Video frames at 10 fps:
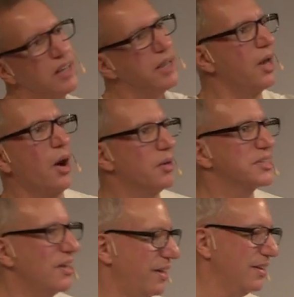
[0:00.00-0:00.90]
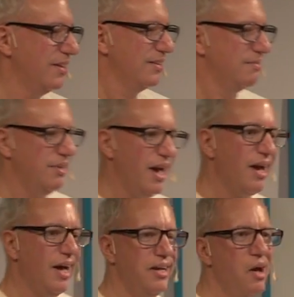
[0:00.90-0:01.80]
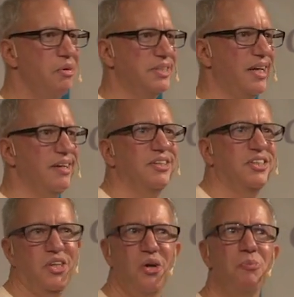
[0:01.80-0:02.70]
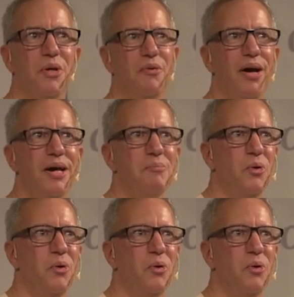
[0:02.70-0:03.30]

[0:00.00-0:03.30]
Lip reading: It was like, yeah, I know, it's kind of stupid, right?